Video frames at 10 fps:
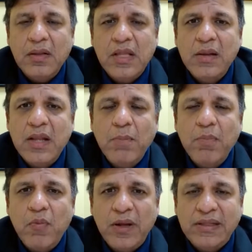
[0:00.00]
The
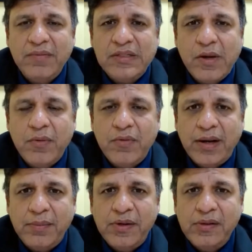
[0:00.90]
number one thing which I would
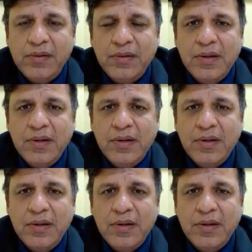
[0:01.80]
recommend